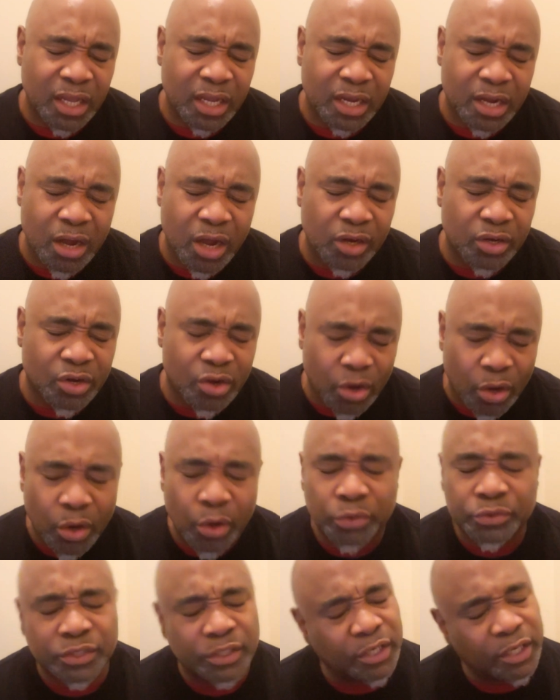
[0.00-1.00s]
God,
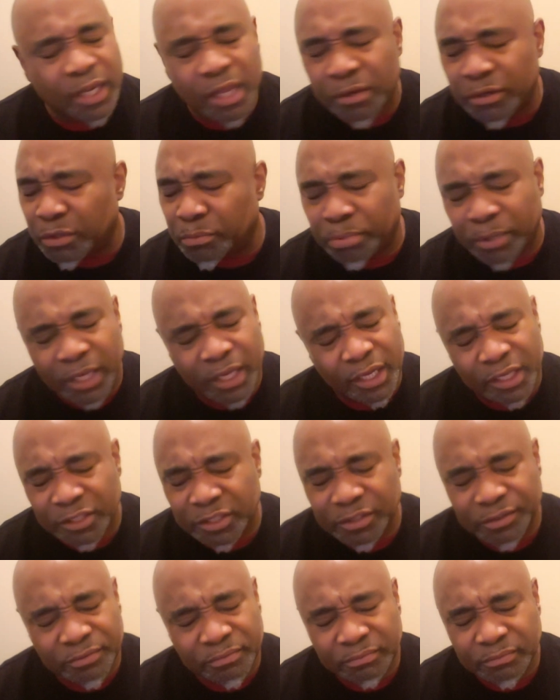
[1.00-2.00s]
calls it to come to
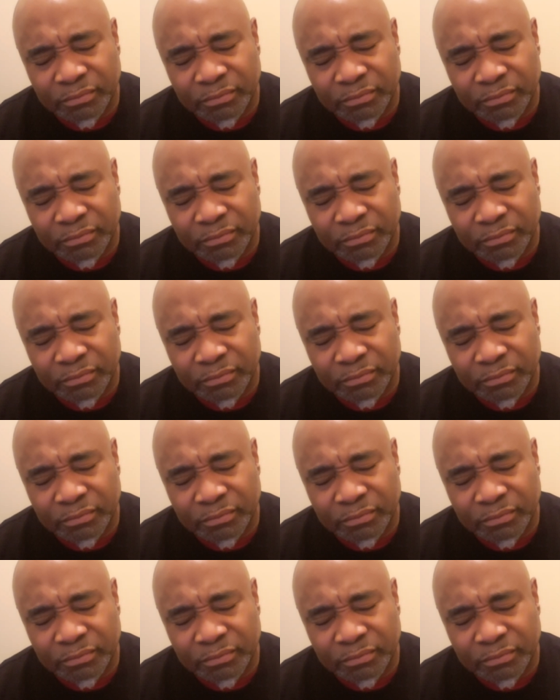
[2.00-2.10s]
pass.